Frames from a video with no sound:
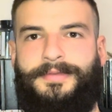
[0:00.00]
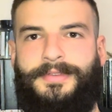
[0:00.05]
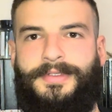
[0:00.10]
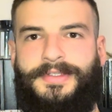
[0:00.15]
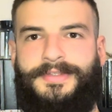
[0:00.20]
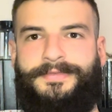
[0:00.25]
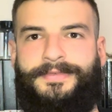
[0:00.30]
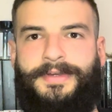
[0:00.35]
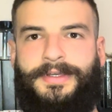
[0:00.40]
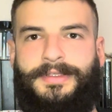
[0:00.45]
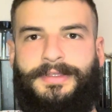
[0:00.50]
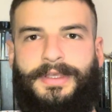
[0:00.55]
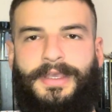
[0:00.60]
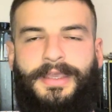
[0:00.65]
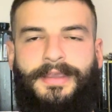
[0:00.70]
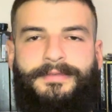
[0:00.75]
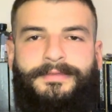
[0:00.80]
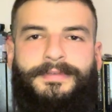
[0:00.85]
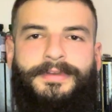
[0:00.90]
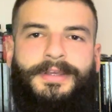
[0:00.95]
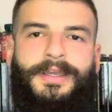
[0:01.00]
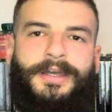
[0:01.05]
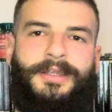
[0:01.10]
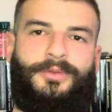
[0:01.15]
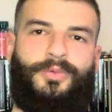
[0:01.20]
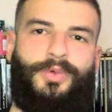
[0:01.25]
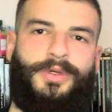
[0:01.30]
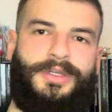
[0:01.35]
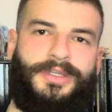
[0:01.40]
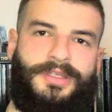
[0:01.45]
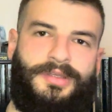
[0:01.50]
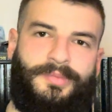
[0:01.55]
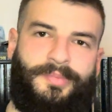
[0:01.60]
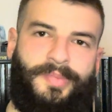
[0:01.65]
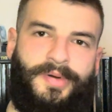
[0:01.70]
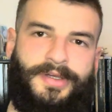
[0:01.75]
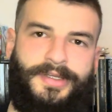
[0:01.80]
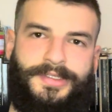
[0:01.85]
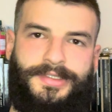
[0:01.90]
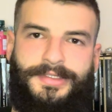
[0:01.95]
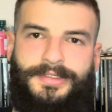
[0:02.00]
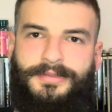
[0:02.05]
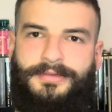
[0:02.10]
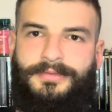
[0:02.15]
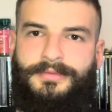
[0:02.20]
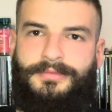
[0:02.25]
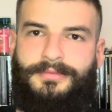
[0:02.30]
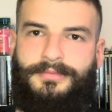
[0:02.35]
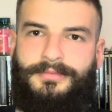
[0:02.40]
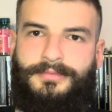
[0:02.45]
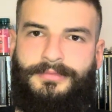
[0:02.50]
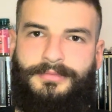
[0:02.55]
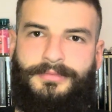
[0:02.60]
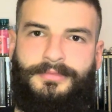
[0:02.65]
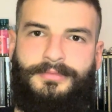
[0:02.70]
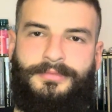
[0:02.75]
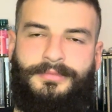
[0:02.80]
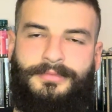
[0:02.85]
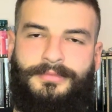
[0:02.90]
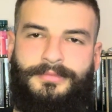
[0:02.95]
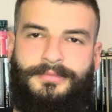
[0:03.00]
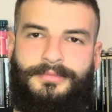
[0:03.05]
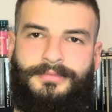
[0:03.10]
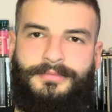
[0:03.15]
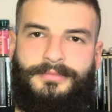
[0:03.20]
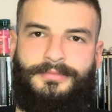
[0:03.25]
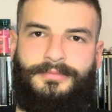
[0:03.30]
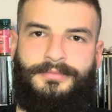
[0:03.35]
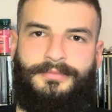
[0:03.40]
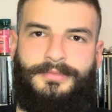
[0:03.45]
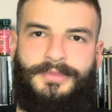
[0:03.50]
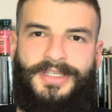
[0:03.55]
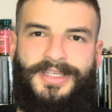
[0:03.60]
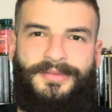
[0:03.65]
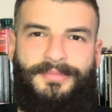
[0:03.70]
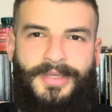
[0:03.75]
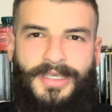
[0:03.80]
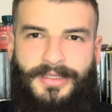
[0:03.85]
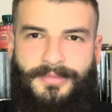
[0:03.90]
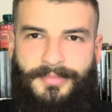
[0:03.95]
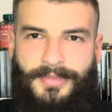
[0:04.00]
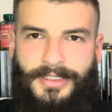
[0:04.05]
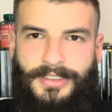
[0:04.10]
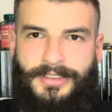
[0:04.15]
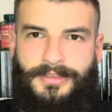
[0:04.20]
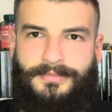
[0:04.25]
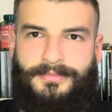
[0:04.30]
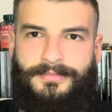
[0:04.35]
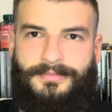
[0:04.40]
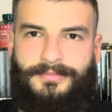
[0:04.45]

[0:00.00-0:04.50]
It's fine. Every hardworking person can make money.